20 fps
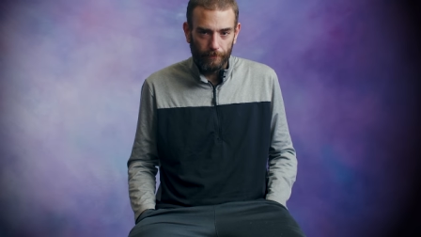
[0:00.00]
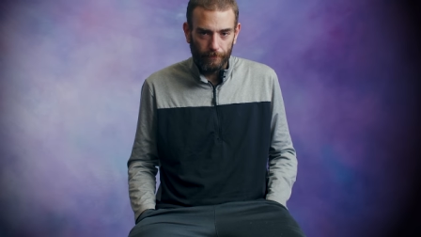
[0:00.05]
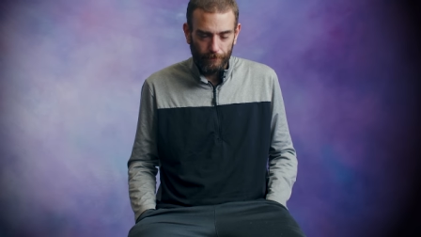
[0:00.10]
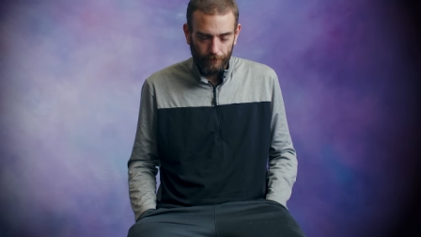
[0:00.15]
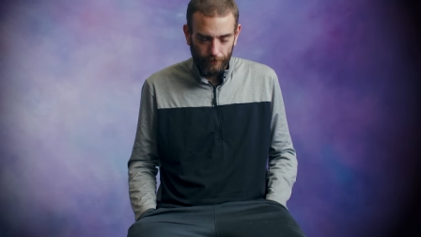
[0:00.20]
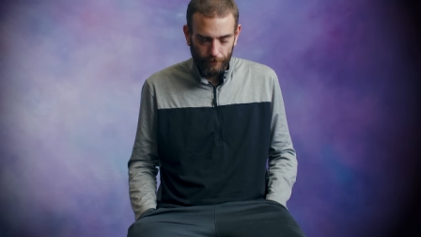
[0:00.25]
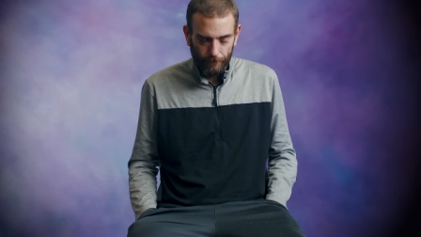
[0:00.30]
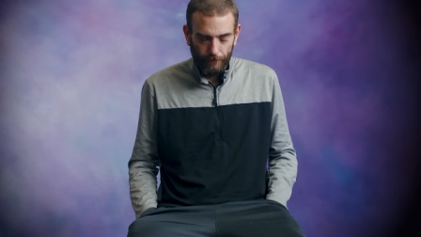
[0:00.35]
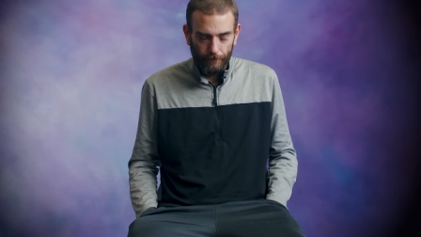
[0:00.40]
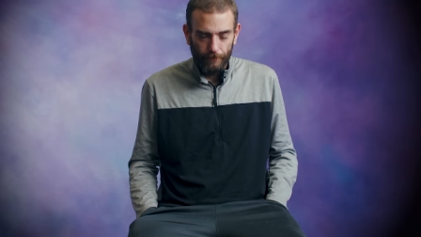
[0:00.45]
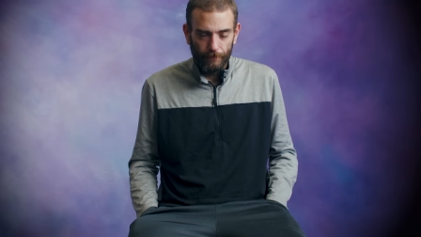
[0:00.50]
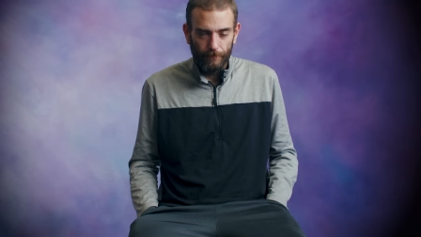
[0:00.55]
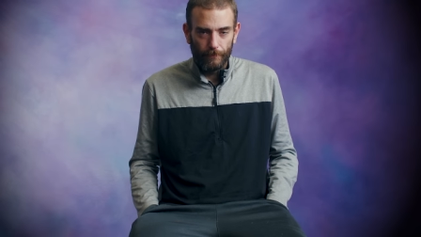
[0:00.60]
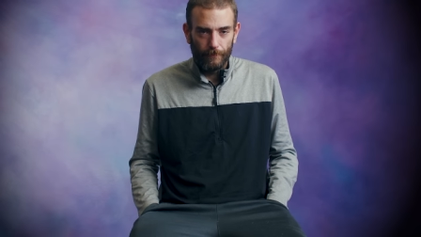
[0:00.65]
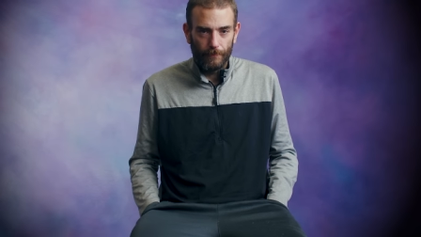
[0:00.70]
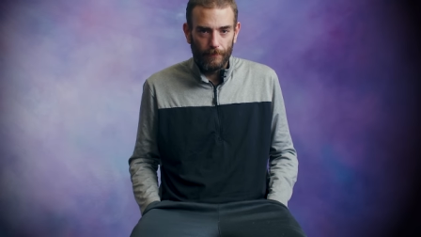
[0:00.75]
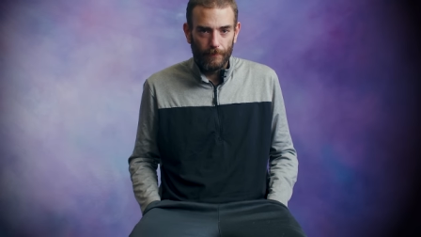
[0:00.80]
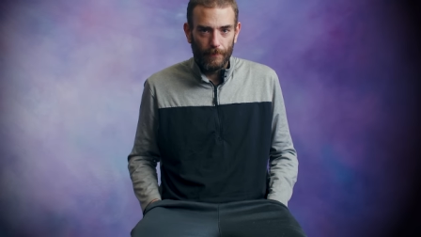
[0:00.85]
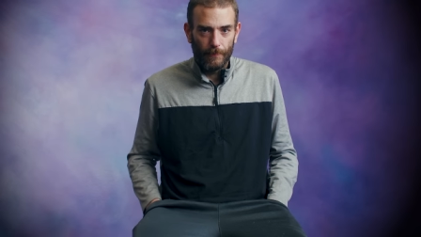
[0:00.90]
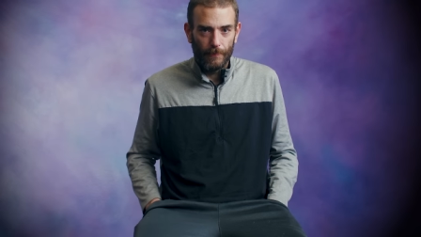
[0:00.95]
I wish you lots of
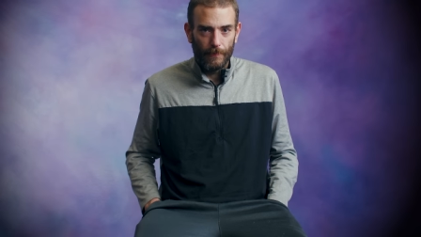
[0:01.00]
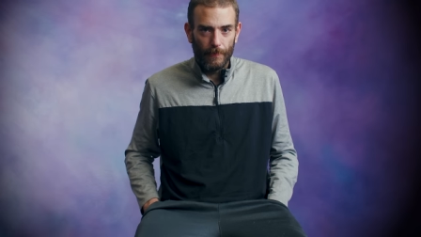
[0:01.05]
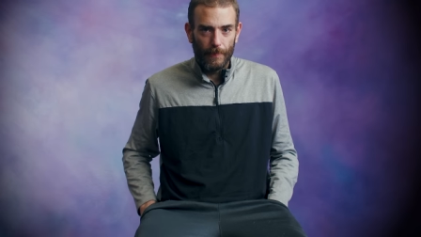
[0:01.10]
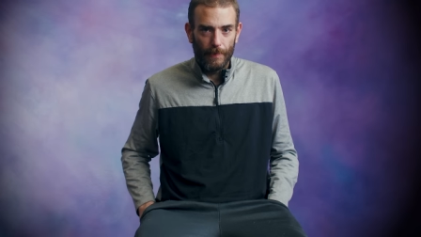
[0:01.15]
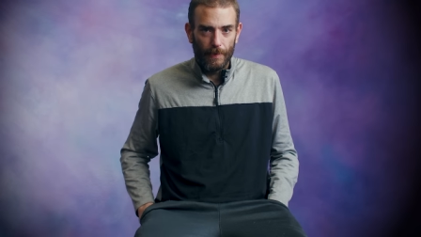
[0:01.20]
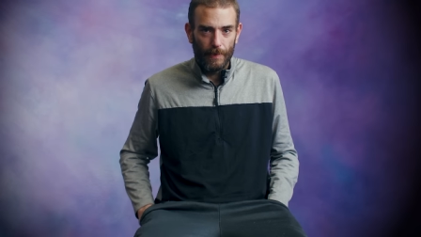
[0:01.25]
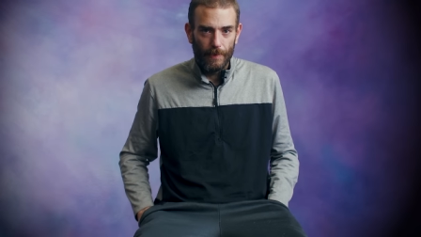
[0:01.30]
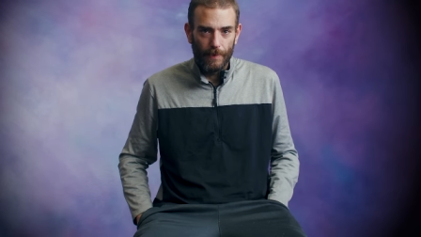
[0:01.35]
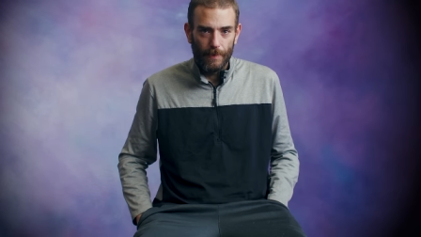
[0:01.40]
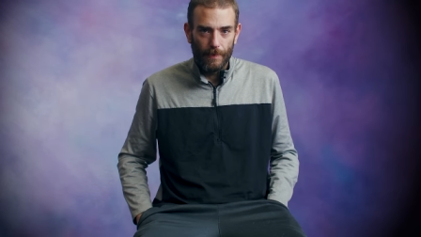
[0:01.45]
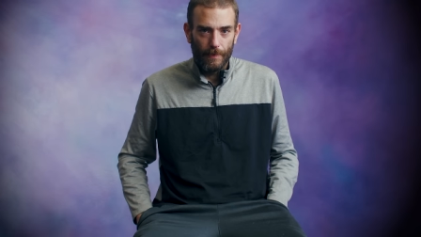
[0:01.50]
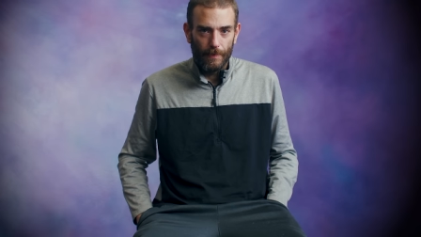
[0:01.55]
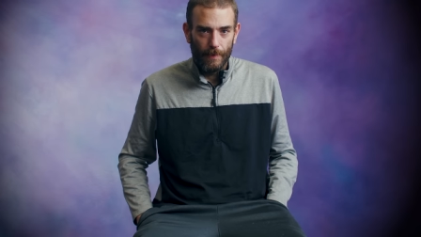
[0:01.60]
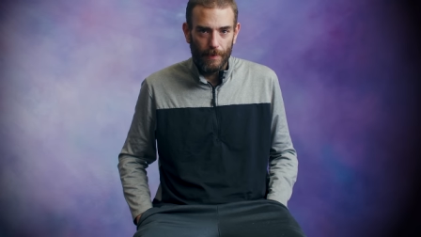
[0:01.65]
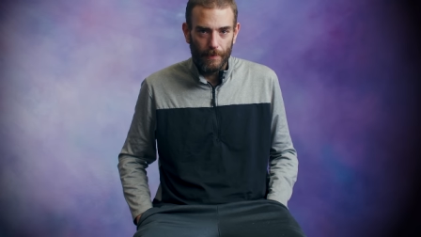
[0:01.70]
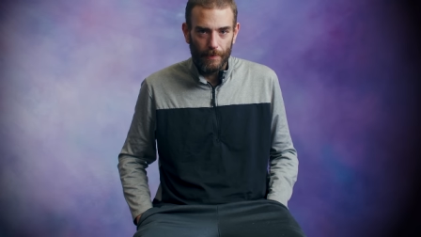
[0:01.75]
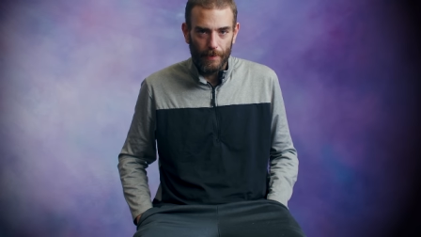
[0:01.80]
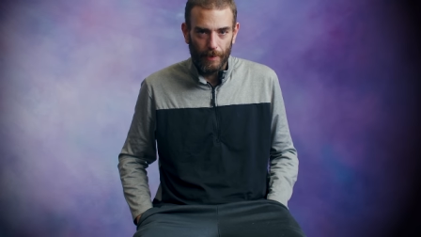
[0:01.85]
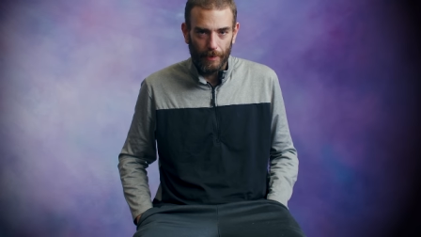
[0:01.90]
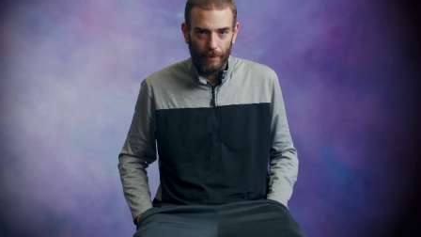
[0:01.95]
luck from here on. Uh,
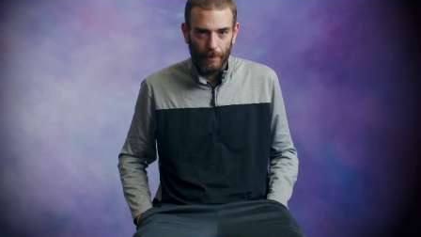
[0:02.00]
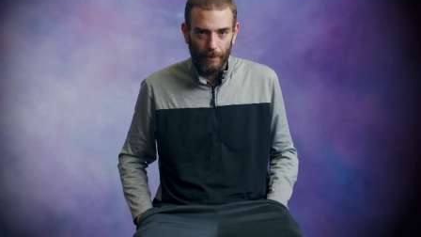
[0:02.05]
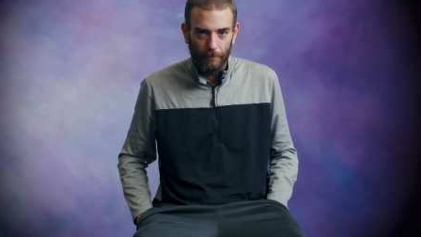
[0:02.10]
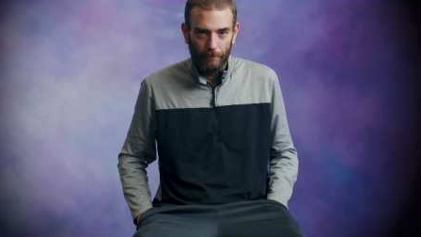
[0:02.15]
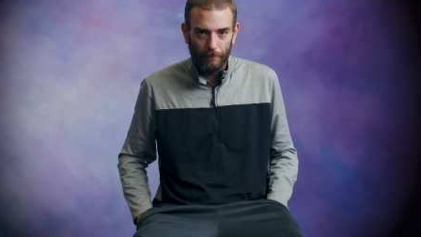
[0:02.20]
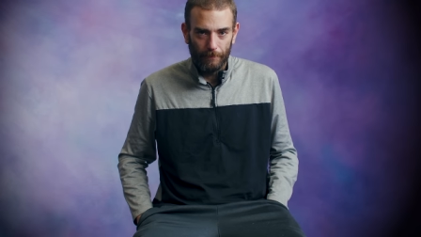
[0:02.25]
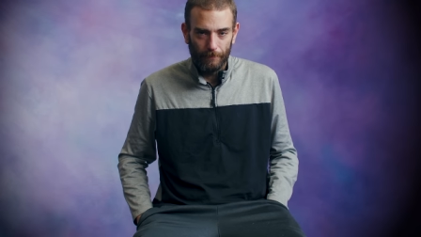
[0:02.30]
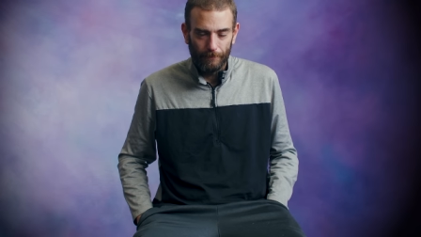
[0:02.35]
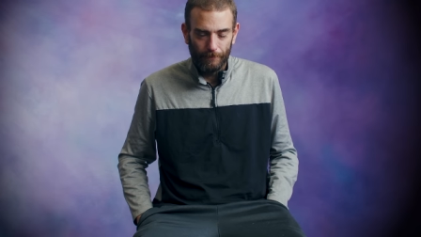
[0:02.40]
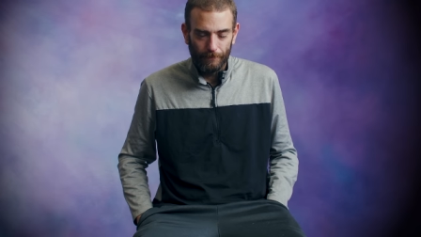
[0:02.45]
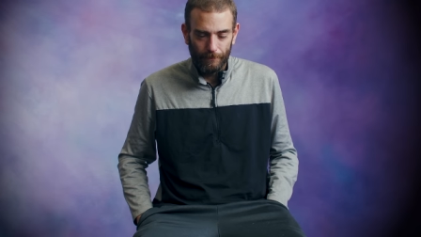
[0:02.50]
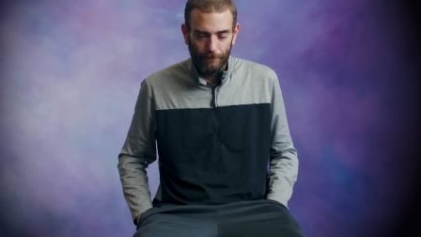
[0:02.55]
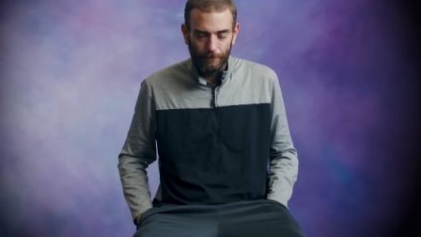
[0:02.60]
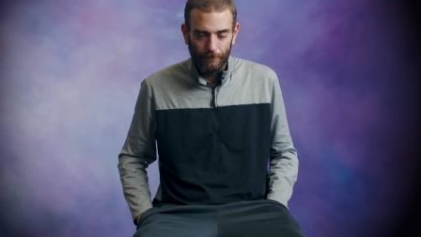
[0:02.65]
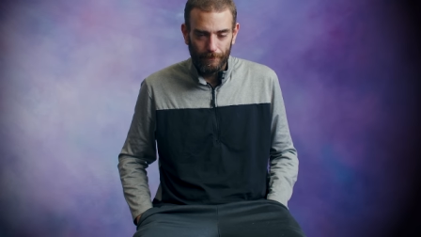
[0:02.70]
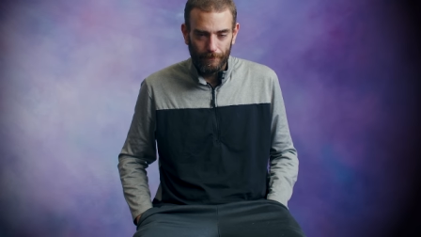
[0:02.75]
thank you. Thank you.